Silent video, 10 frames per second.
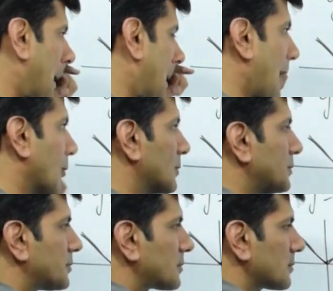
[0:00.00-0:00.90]
Now
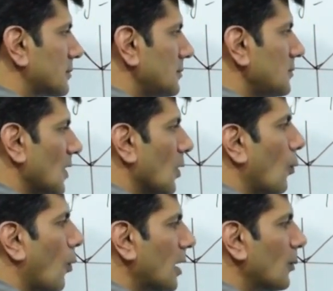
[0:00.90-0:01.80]

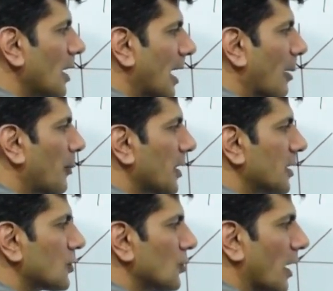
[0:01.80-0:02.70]
what would
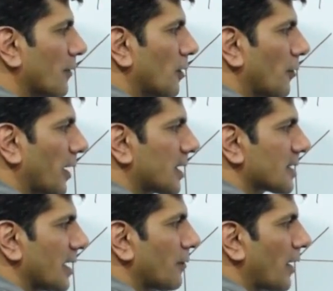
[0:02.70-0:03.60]
happen to f of
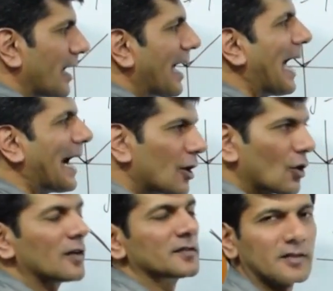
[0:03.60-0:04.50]
x if I add a
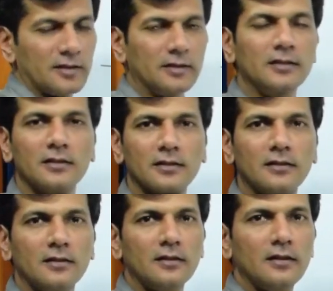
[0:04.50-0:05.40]
constant?
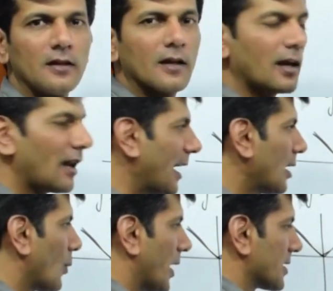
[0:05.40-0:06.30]

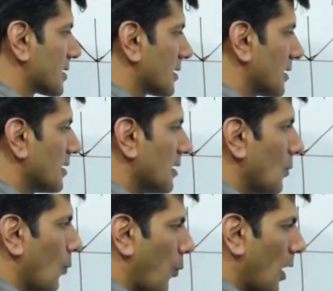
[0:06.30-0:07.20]
Likewise,
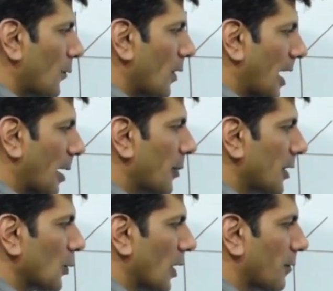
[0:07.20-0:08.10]
what would
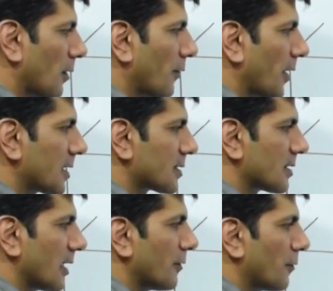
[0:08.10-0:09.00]
happen to f of x
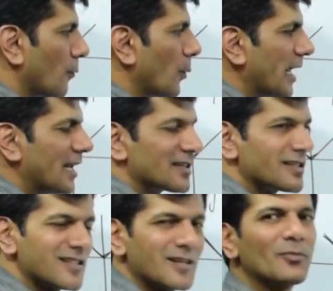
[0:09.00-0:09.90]
if we
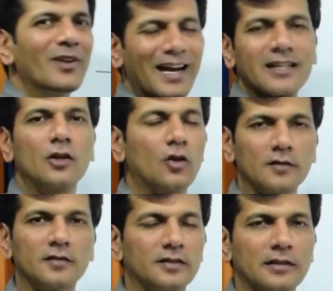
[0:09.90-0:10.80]
subtract a
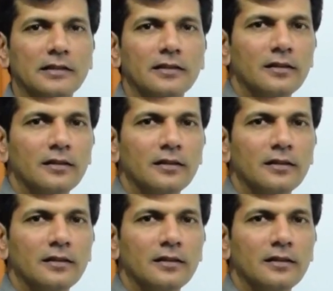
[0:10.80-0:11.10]
constant?